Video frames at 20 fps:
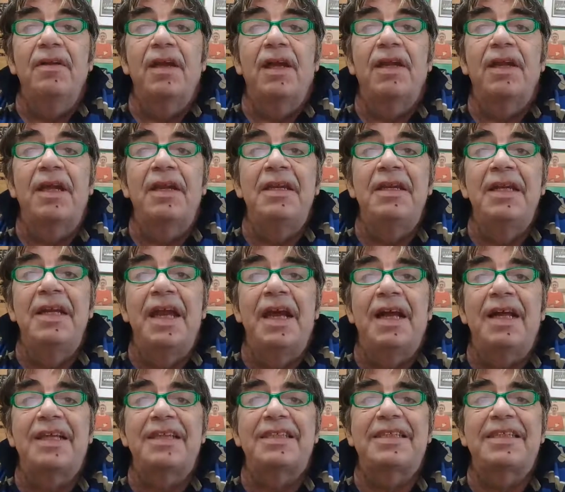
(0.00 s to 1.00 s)
and a
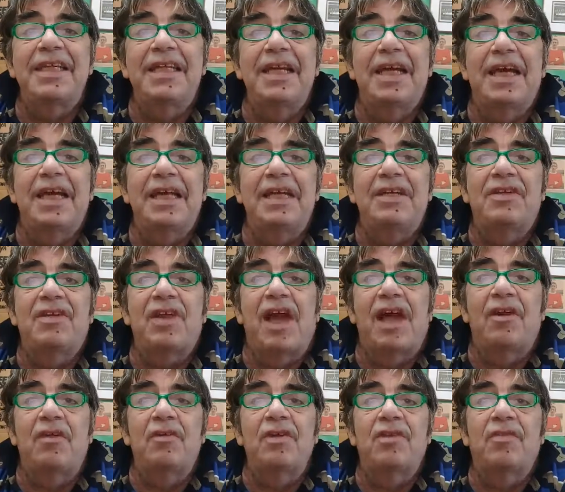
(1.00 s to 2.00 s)
nasty late
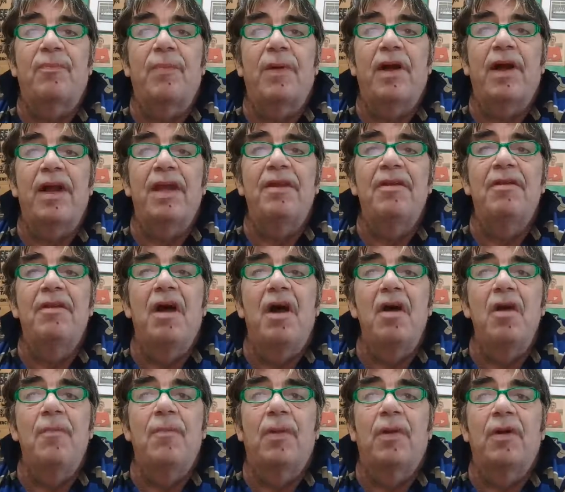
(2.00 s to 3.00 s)
challenge by
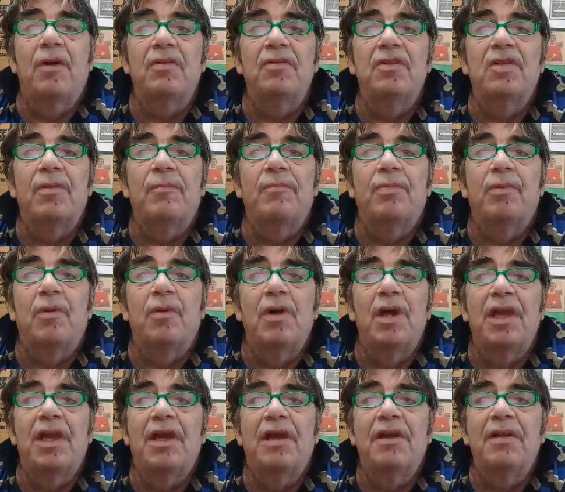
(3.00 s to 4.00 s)
Noble on De
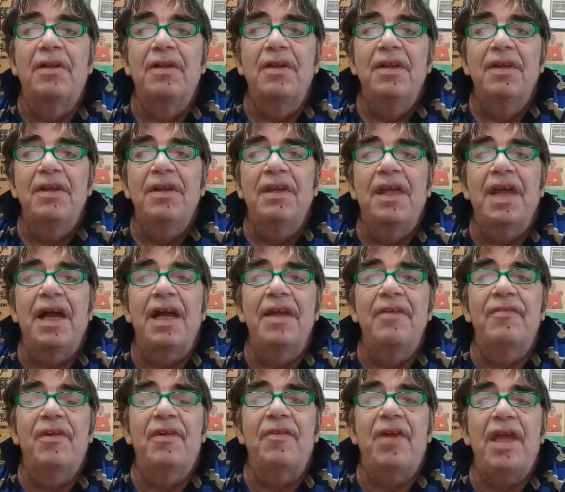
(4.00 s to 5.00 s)
Bruyne
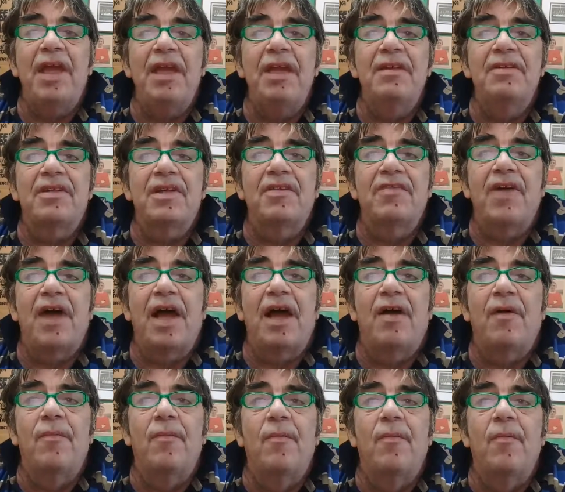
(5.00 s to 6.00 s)
gave a hint of
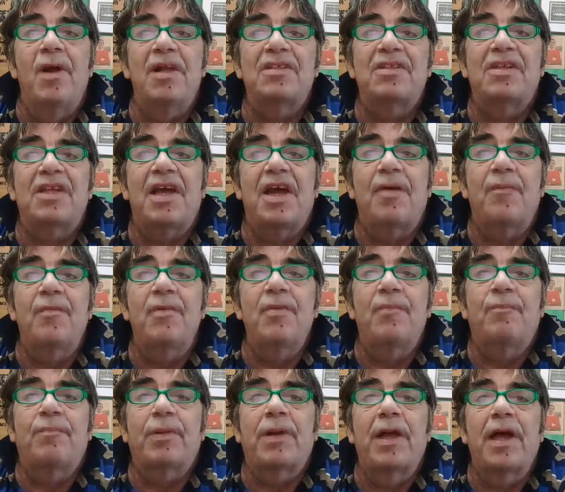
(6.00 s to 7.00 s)
how West Ham
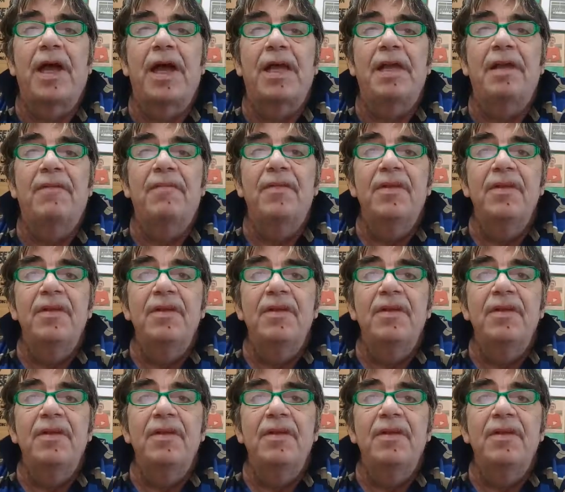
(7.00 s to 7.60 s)
would play.